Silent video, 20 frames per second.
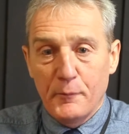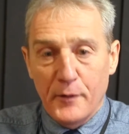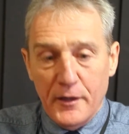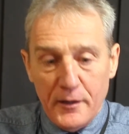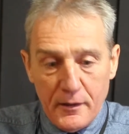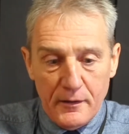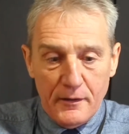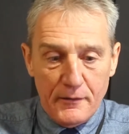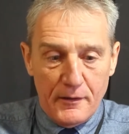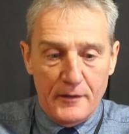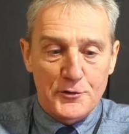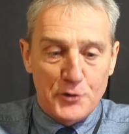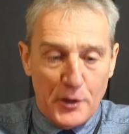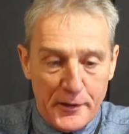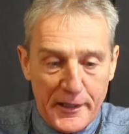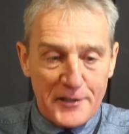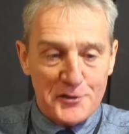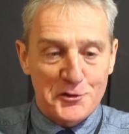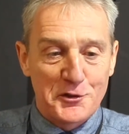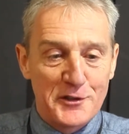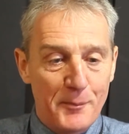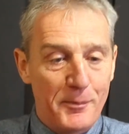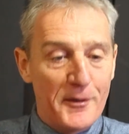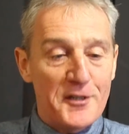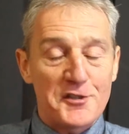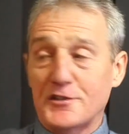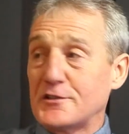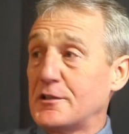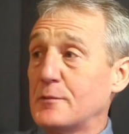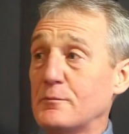I'm like, so I get on the
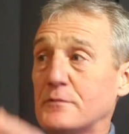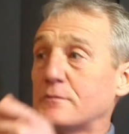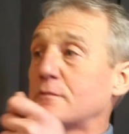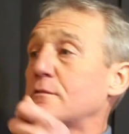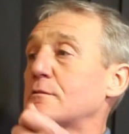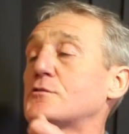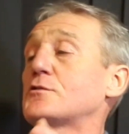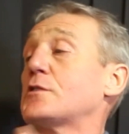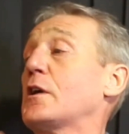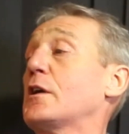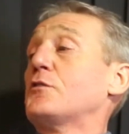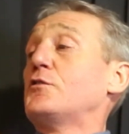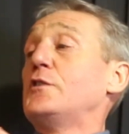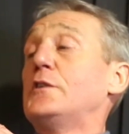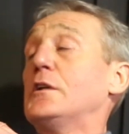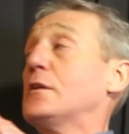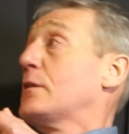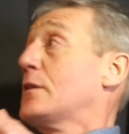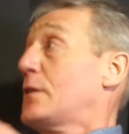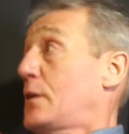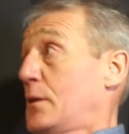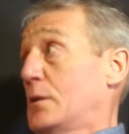bus and I'm trying to read it.